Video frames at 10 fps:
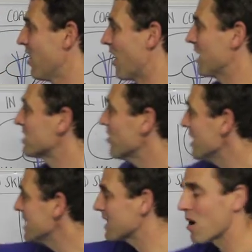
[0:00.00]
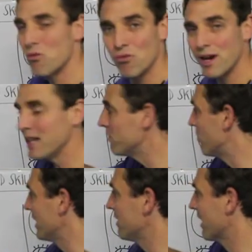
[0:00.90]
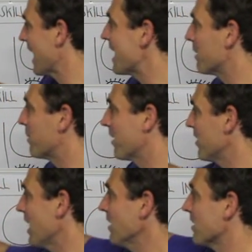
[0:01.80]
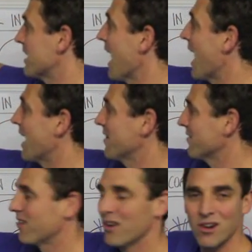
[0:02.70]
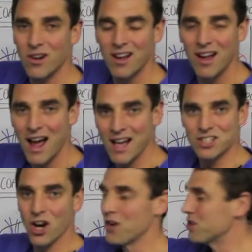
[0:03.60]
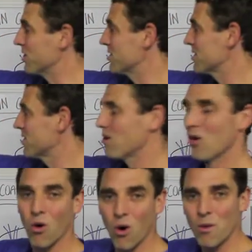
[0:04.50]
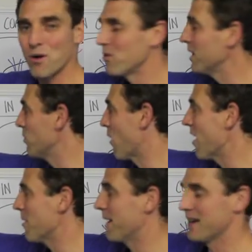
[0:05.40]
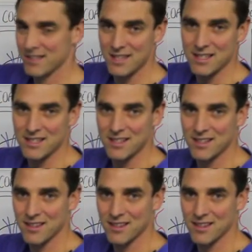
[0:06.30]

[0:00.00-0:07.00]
All right, so these are really, really related, but at the end of the day, as coaches, all we're really worried about is this.